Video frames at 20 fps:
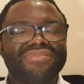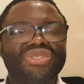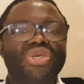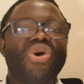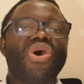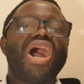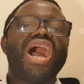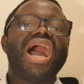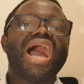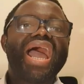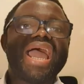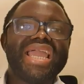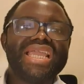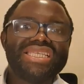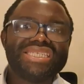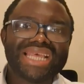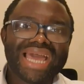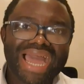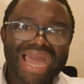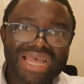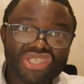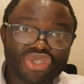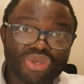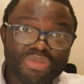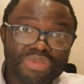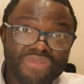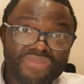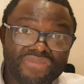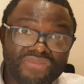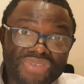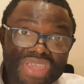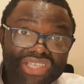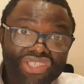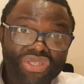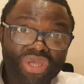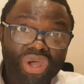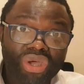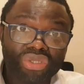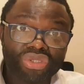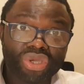Your eyes has to be
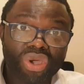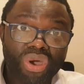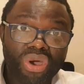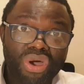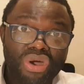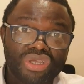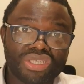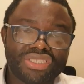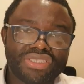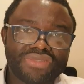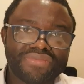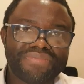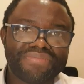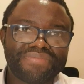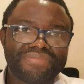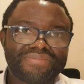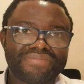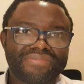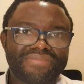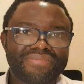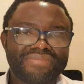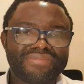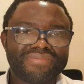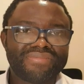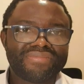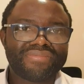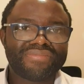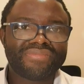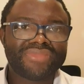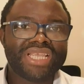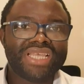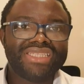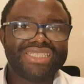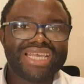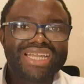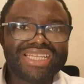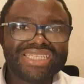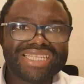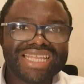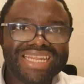fixed on God.
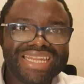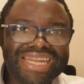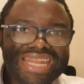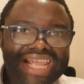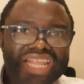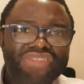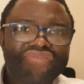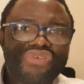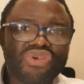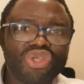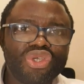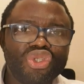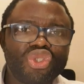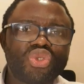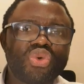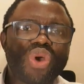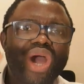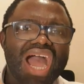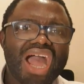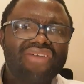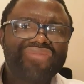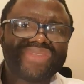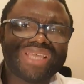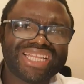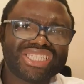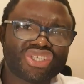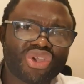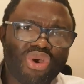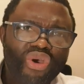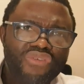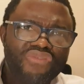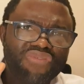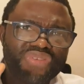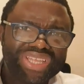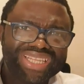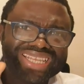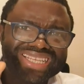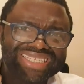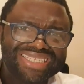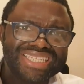There is a need for you to have that
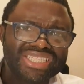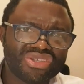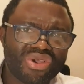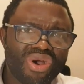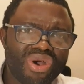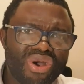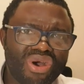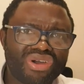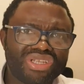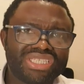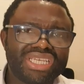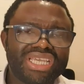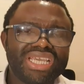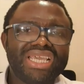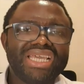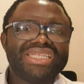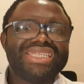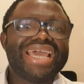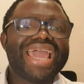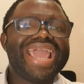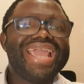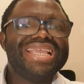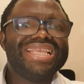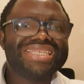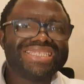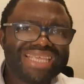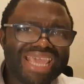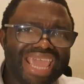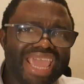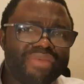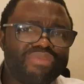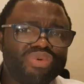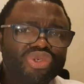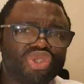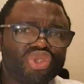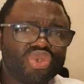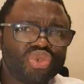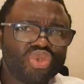confidence in God that He is able